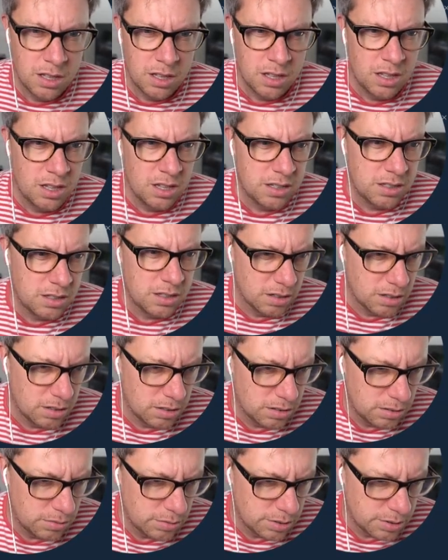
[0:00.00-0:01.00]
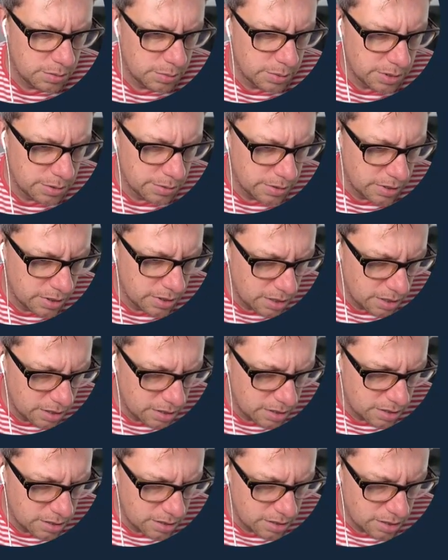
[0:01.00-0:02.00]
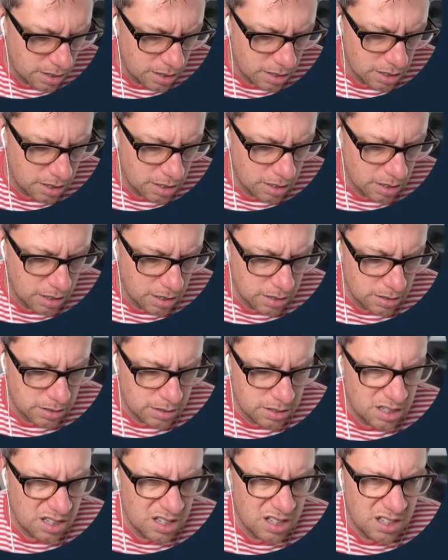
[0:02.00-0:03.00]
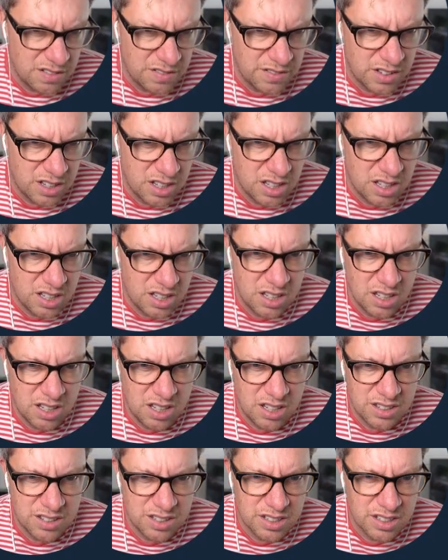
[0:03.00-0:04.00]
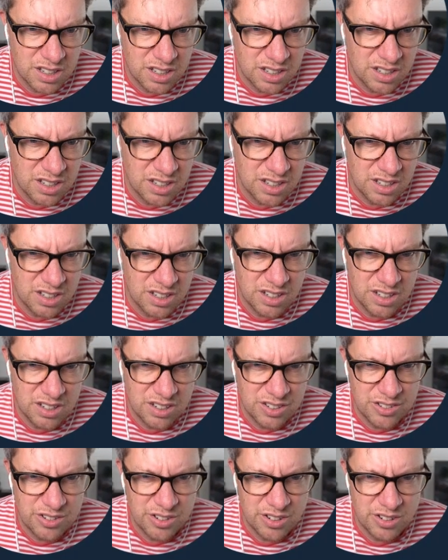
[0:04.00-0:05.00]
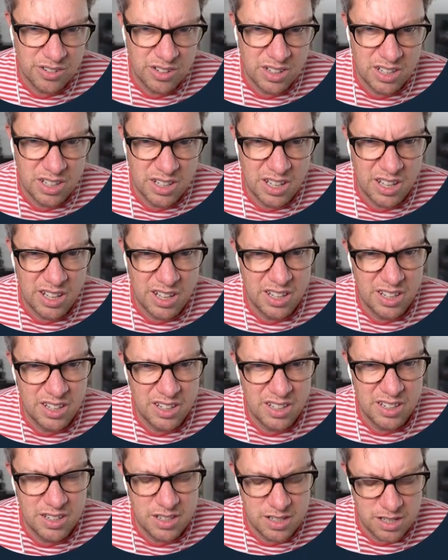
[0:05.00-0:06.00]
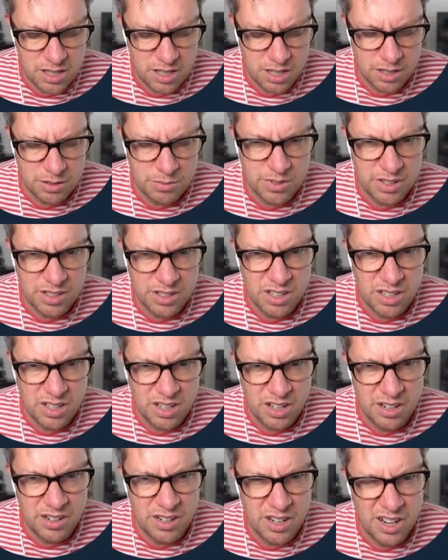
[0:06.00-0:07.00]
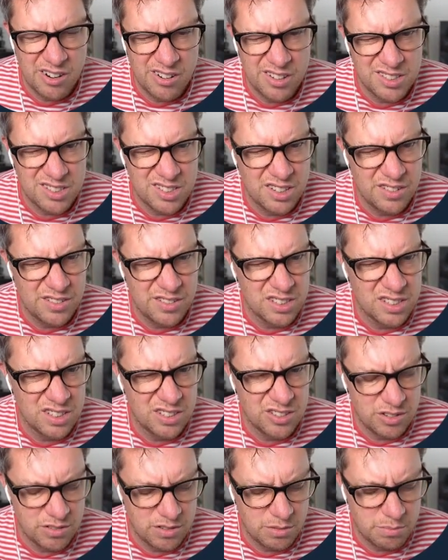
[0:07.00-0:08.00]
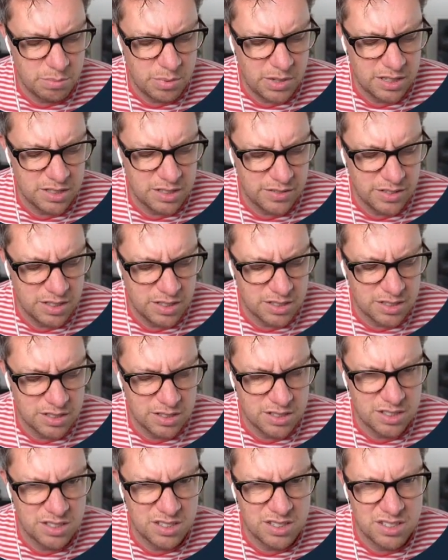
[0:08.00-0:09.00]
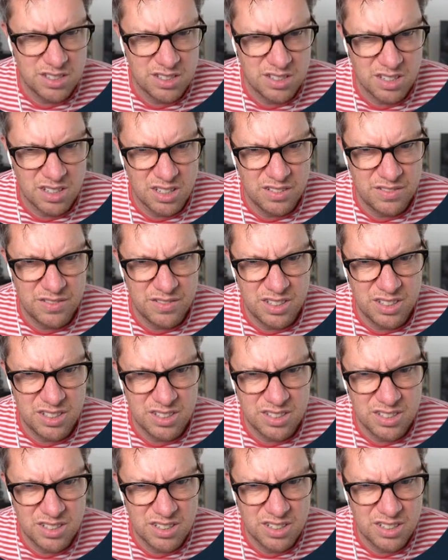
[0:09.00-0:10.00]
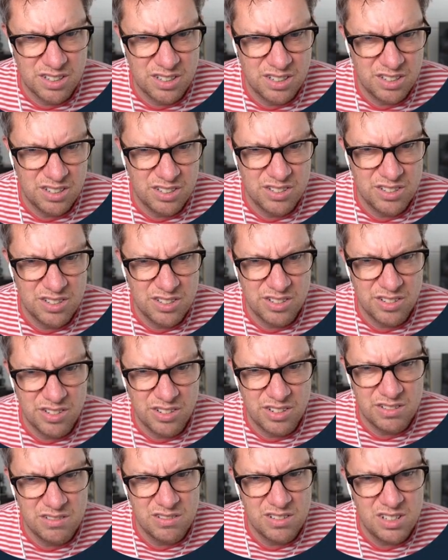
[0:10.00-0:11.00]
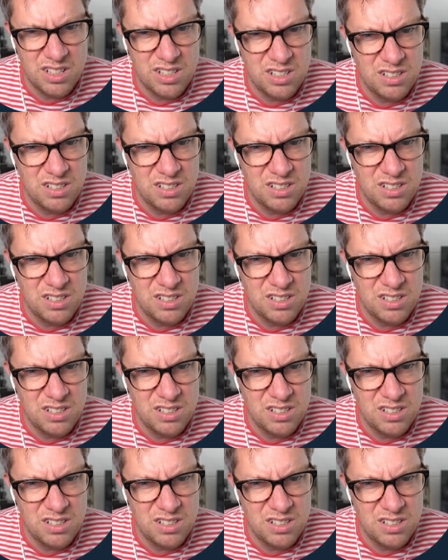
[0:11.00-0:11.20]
So what do we call this? Surface controller, and I don't want to inherit surface controller base. I think it's just surface controller.